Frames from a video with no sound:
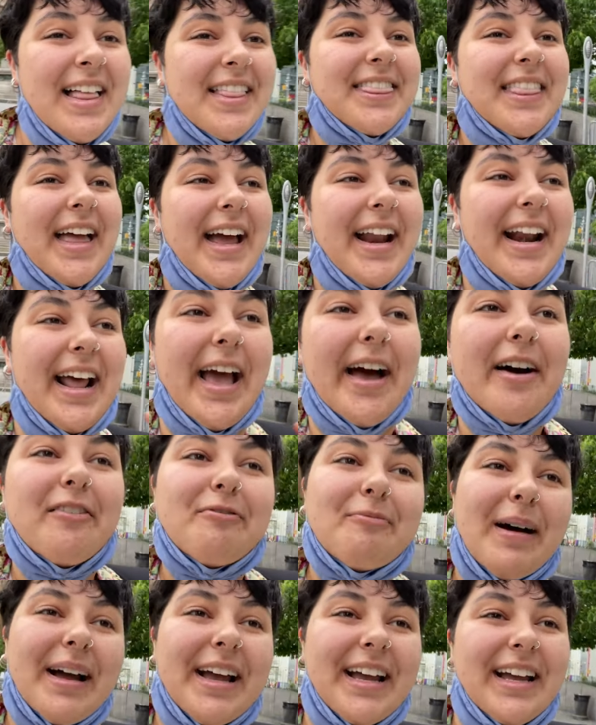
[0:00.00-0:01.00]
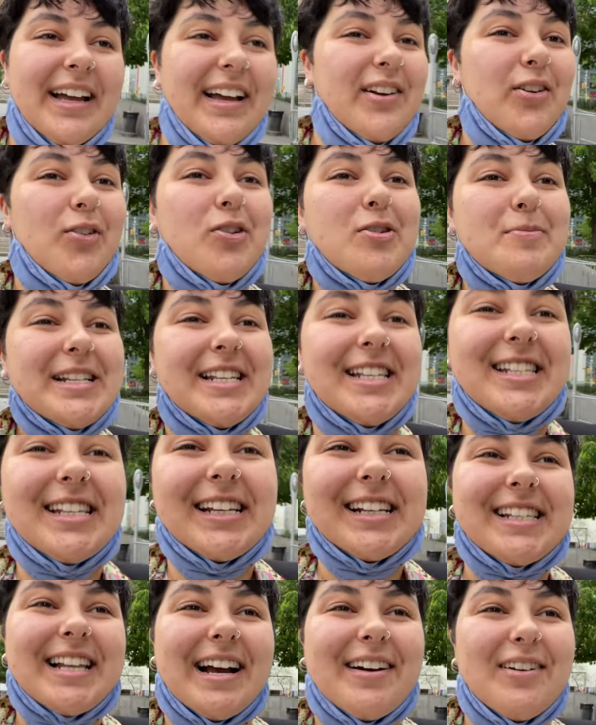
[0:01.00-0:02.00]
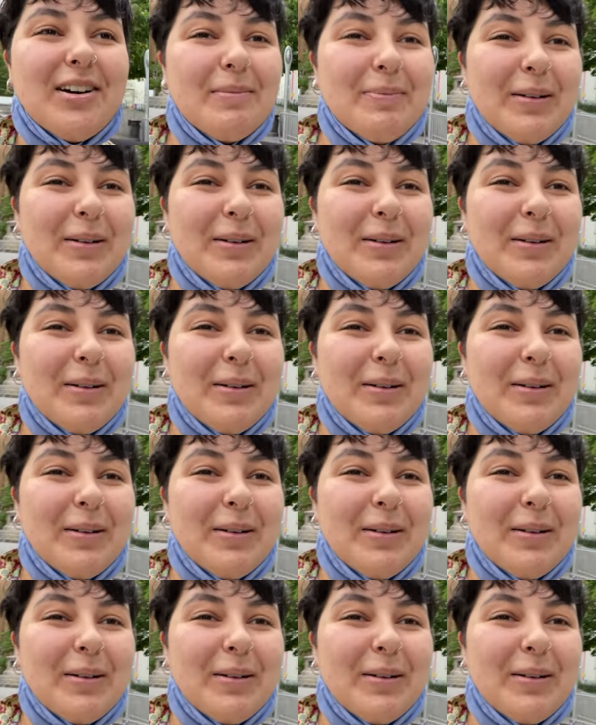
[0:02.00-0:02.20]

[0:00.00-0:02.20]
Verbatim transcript: Then I have my enormous six hour